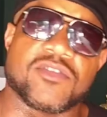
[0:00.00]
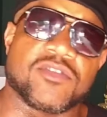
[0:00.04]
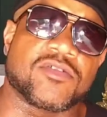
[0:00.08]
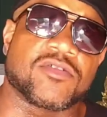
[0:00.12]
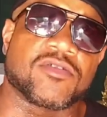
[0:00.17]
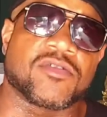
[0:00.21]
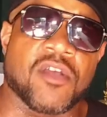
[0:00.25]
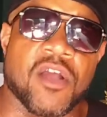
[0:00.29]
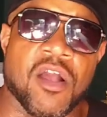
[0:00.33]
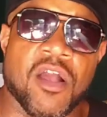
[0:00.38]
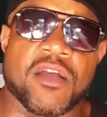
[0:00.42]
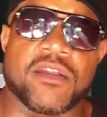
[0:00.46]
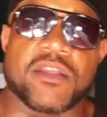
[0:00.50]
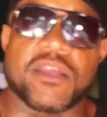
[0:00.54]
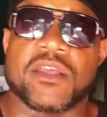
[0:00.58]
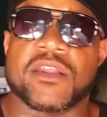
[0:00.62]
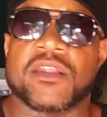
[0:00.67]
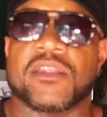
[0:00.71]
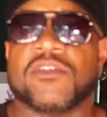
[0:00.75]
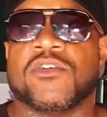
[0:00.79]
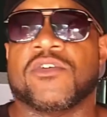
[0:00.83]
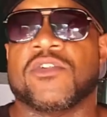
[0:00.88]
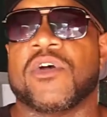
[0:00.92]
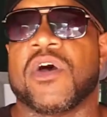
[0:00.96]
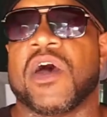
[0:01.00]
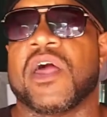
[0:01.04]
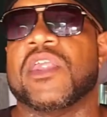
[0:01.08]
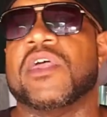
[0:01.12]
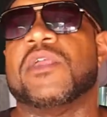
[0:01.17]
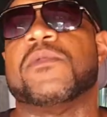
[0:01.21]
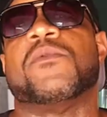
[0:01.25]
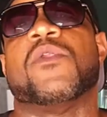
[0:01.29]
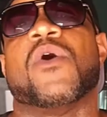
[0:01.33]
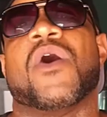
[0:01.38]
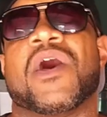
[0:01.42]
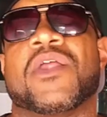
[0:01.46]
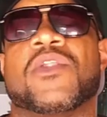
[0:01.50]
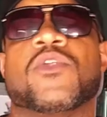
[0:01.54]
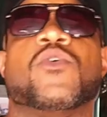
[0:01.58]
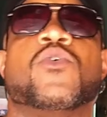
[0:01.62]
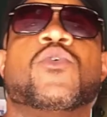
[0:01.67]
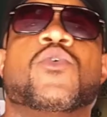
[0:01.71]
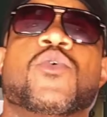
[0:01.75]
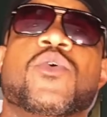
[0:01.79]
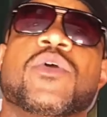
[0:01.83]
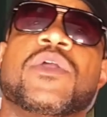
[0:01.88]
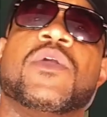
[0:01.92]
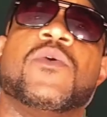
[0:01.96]
started. You know, I let him know I knew
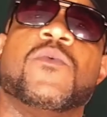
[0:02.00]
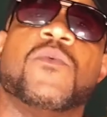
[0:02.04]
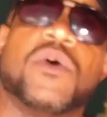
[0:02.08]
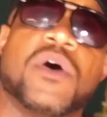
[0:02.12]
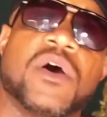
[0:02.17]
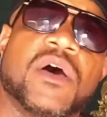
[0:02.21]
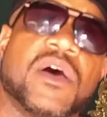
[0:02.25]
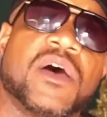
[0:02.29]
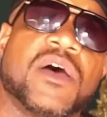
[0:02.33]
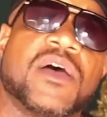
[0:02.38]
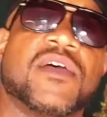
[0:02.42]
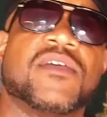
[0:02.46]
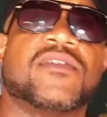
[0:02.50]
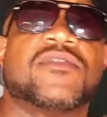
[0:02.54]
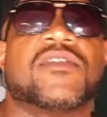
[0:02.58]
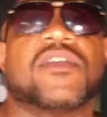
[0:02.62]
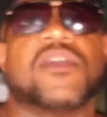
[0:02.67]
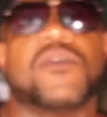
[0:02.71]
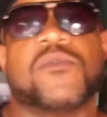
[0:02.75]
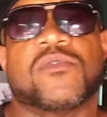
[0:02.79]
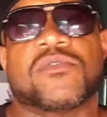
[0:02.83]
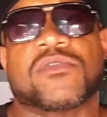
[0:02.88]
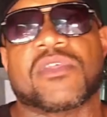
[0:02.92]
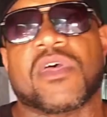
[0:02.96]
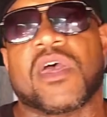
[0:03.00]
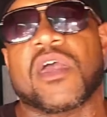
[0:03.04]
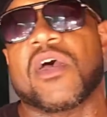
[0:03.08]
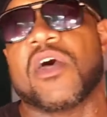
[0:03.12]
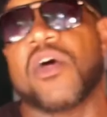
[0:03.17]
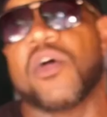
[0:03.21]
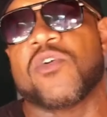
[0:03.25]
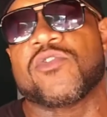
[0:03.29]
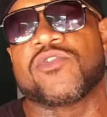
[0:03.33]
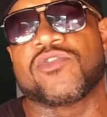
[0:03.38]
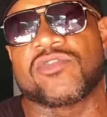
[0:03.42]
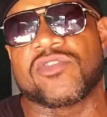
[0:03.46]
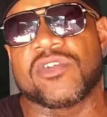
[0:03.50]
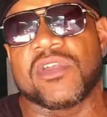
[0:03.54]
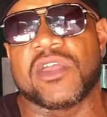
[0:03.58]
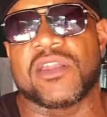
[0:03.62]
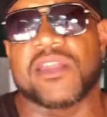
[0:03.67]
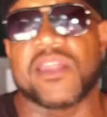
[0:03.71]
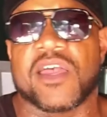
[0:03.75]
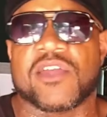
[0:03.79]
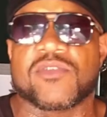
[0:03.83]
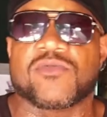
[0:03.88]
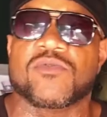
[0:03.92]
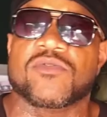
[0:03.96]
who he was. He was like, oh shit,
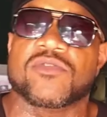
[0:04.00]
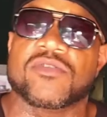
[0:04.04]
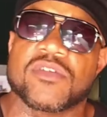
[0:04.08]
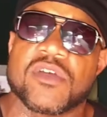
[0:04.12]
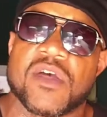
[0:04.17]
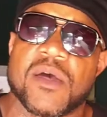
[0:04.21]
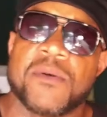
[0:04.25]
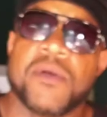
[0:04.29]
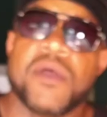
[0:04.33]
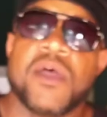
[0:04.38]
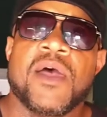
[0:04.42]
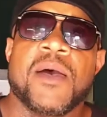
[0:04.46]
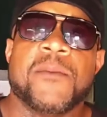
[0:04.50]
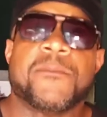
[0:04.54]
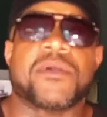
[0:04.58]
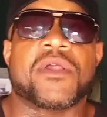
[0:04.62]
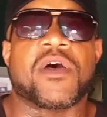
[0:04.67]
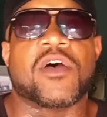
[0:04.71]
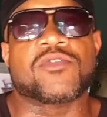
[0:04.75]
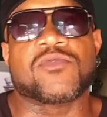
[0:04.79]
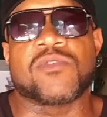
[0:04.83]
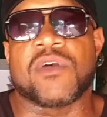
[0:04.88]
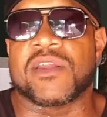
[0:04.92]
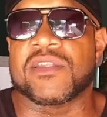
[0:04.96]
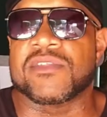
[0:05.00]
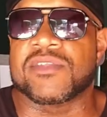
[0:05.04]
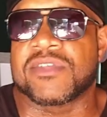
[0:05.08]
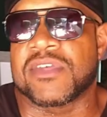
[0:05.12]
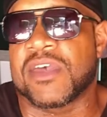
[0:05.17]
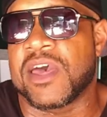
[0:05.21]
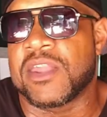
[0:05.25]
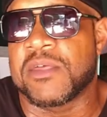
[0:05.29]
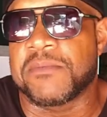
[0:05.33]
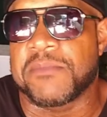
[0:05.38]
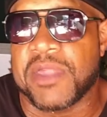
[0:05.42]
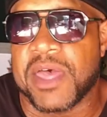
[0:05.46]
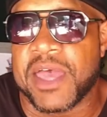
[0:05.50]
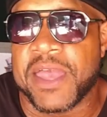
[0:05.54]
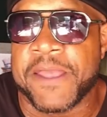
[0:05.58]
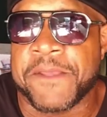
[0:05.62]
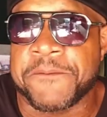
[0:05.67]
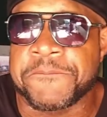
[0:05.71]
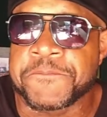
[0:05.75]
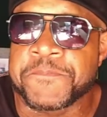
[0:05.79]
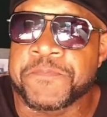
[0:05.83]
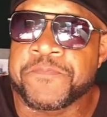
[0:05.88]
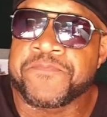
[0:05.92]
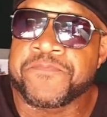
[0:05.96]
that's what's up. But I also had to tell him, like,